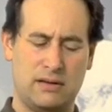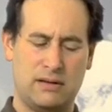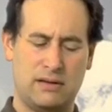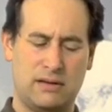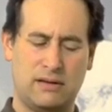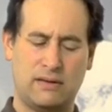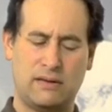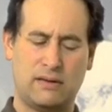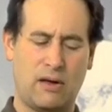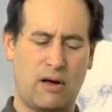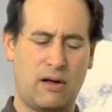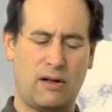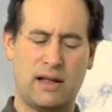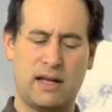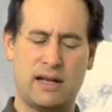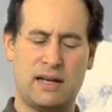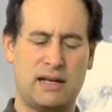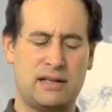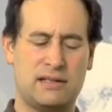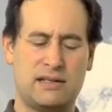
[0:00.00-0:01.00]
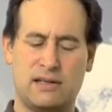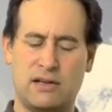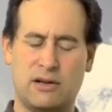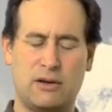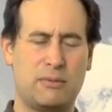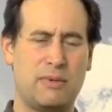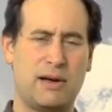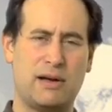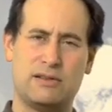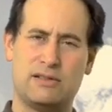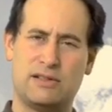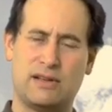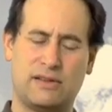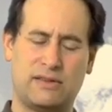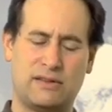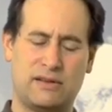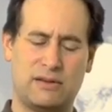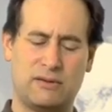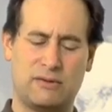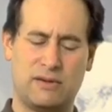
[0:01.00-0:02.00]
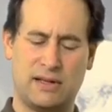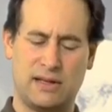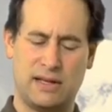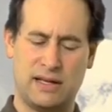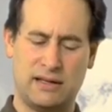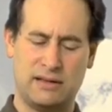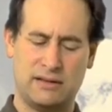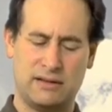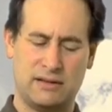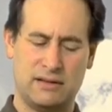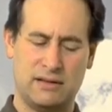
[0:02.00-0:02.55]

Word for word: This is all I need to know about Justin, really.